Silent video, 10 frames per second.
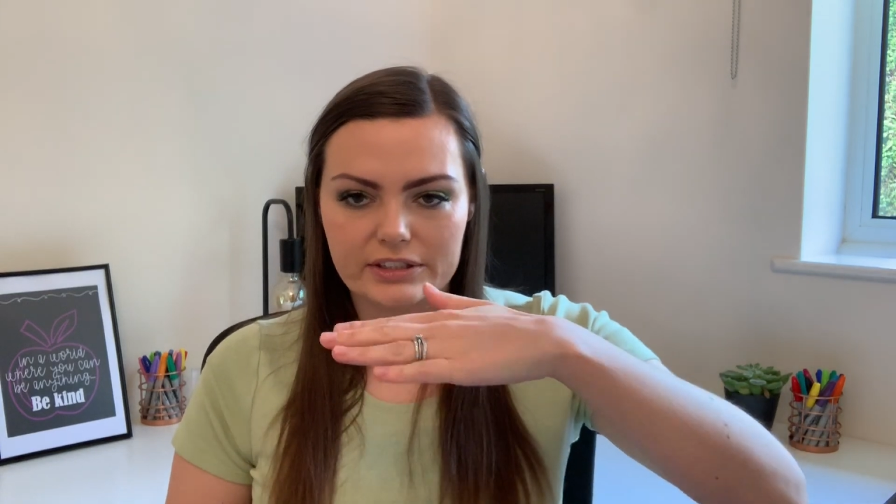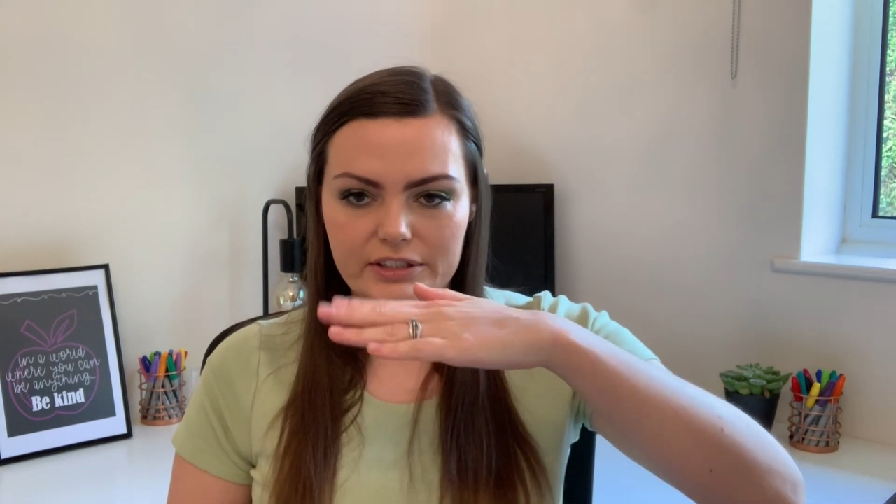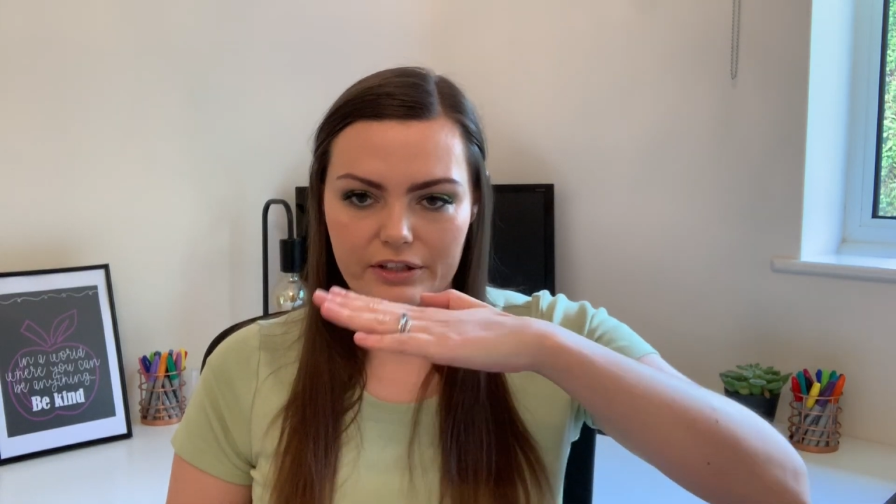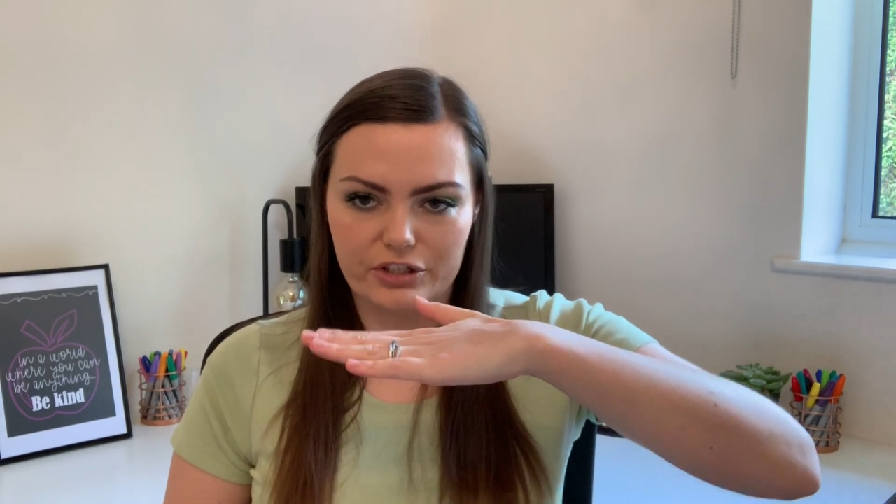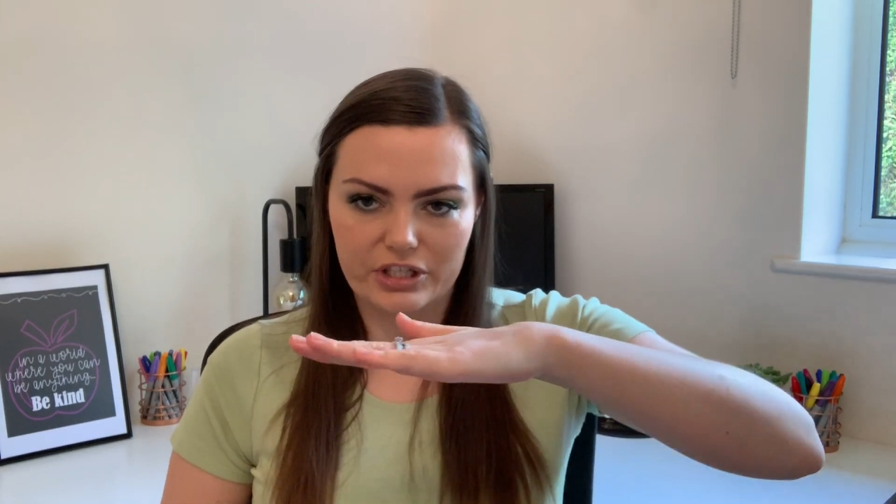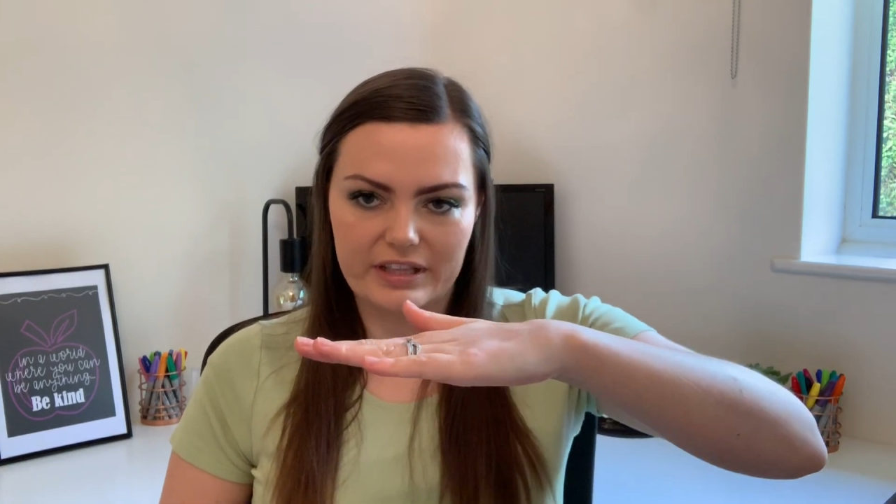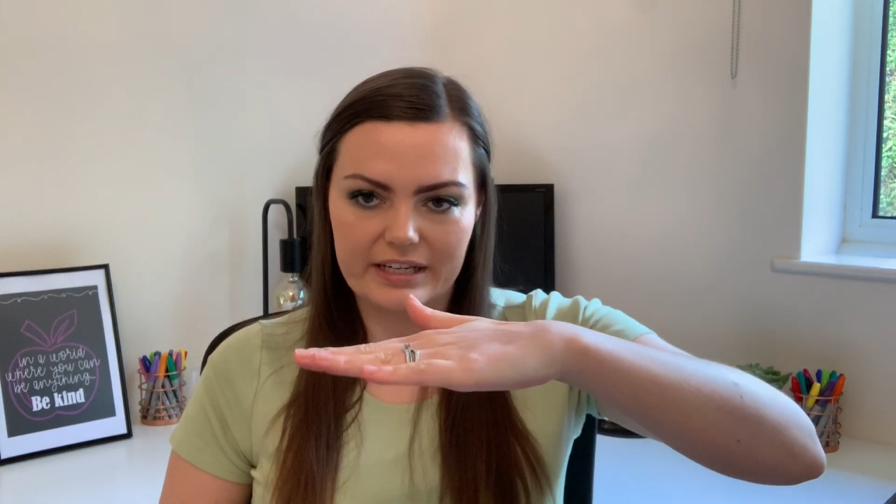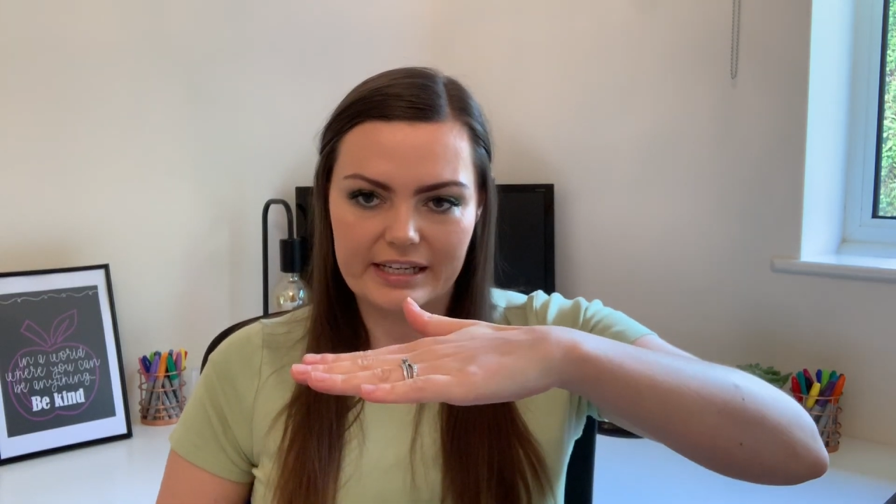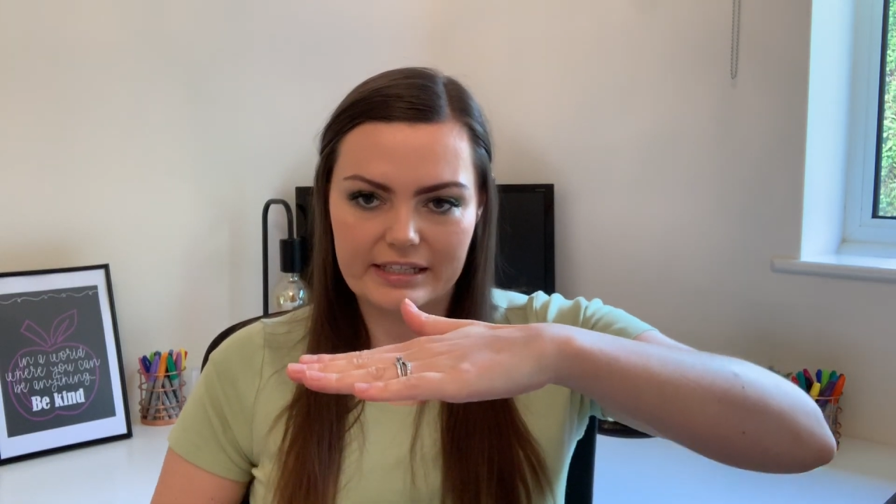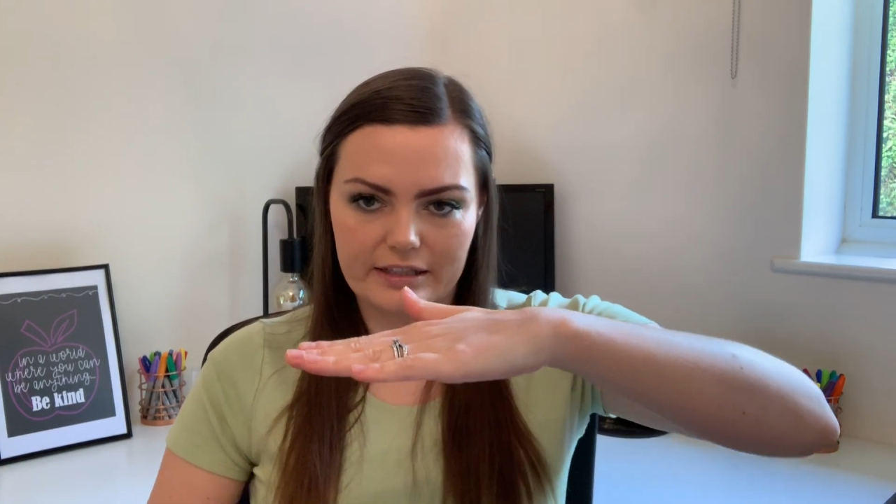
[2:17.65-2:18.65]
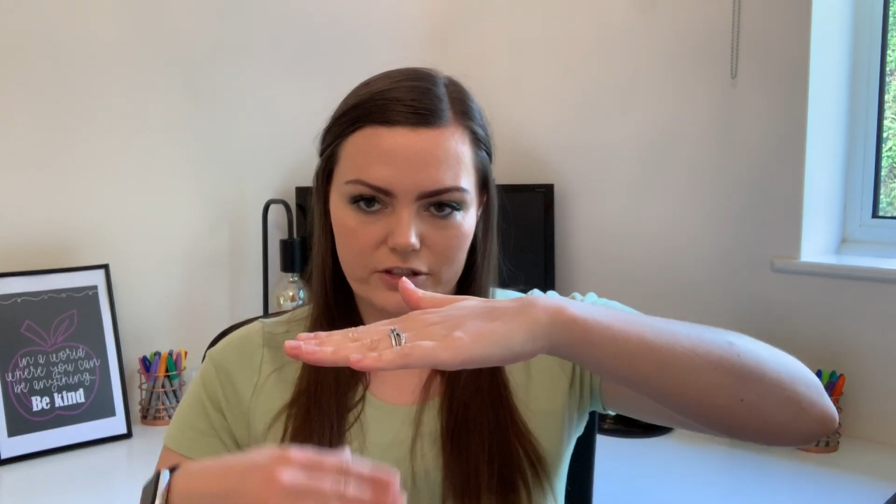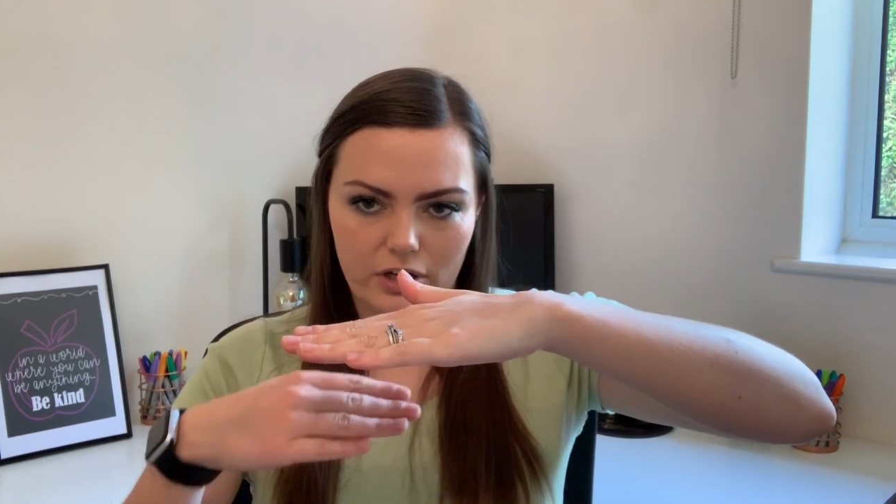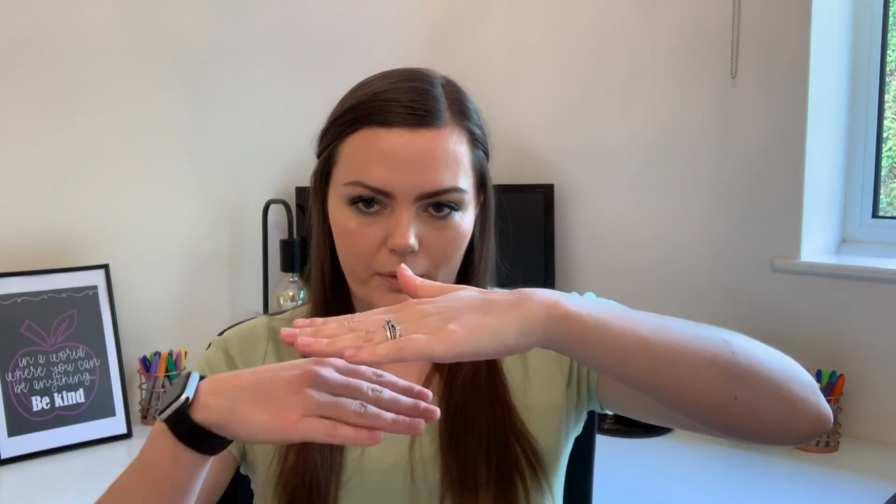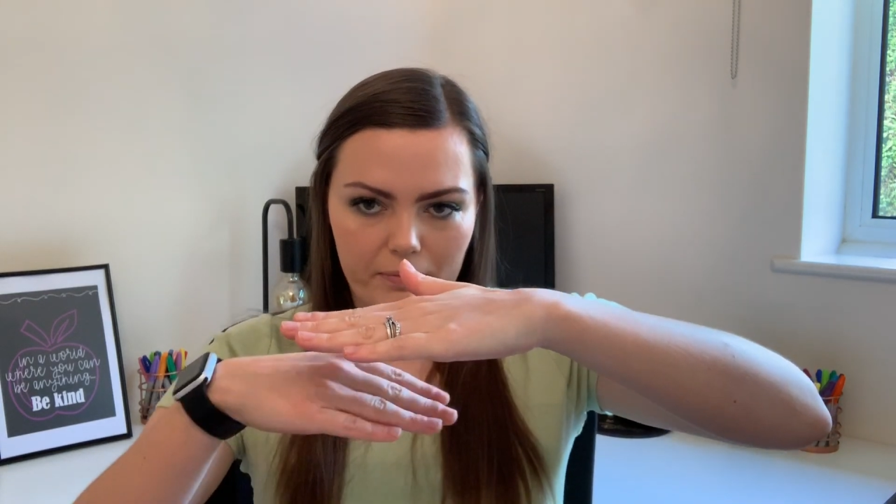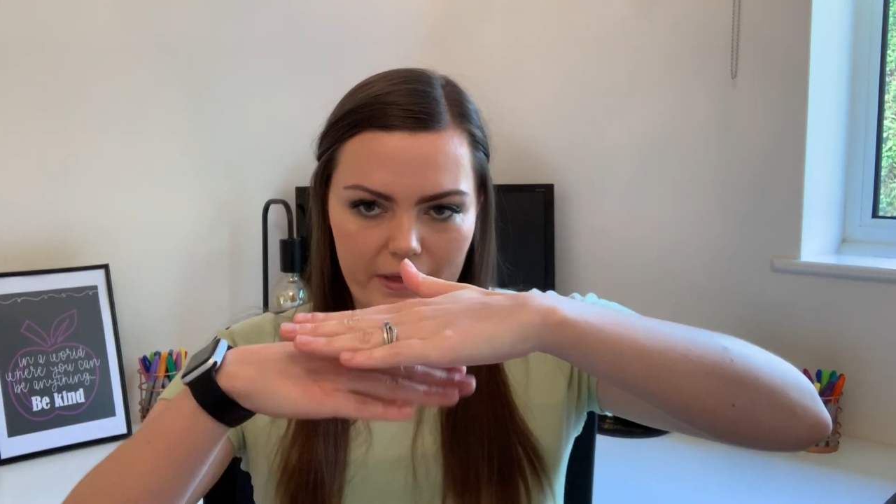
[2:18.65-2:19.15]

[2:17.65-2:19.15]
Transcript: so the sheet they need at the top,